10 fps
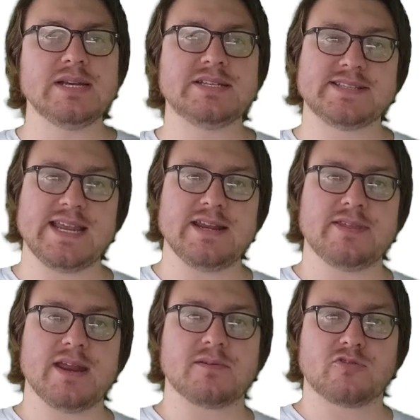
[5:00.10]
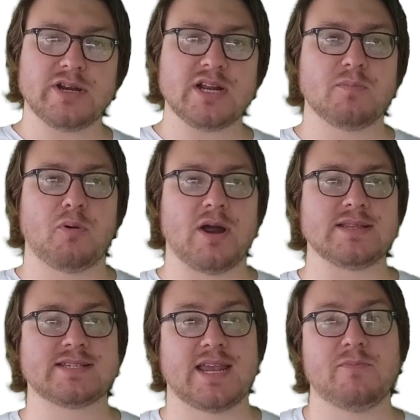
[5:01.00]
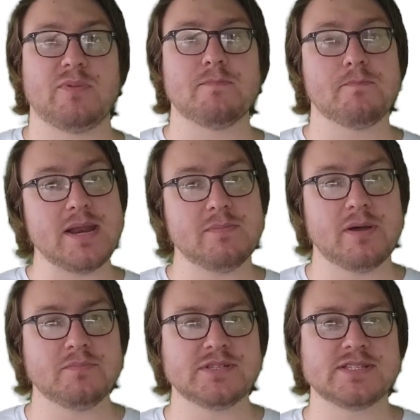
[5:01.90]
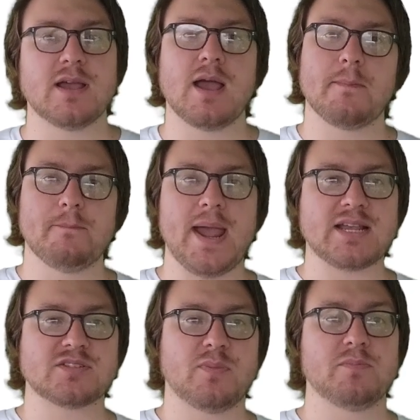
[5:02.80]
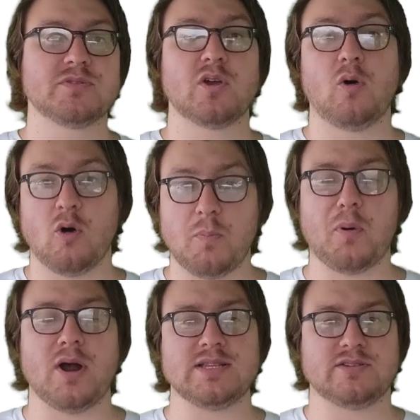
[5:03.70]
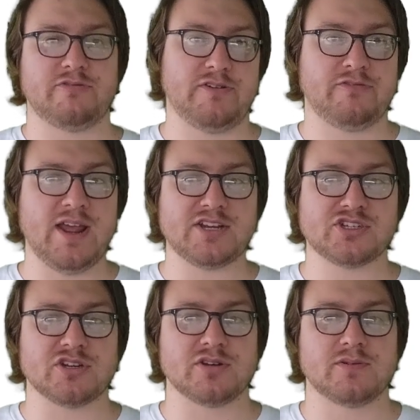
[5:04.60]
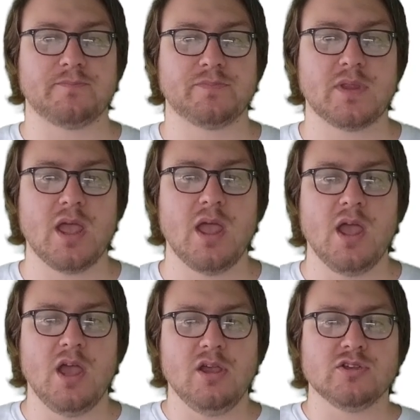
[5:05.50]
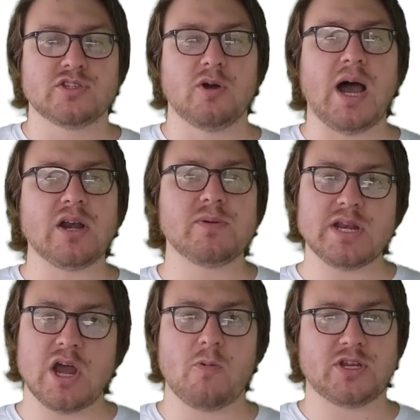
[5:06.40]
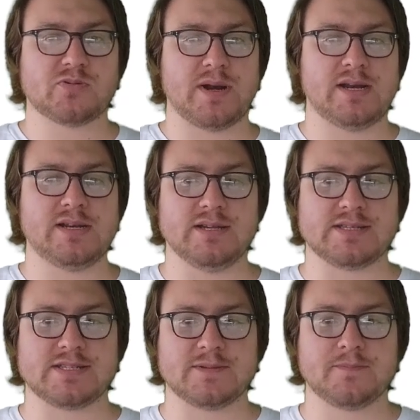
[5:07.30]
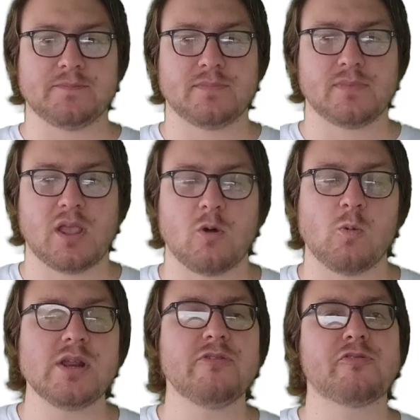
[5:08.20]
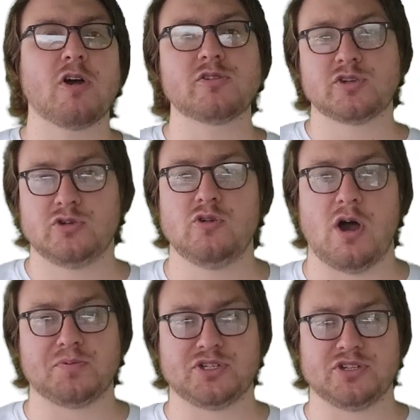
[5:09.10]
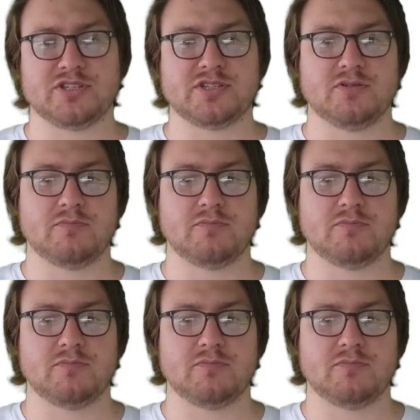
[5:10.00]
seen that critical points can be minimums, maximums, or points of inflection. So how do we know which one it is? Well, you've got two options.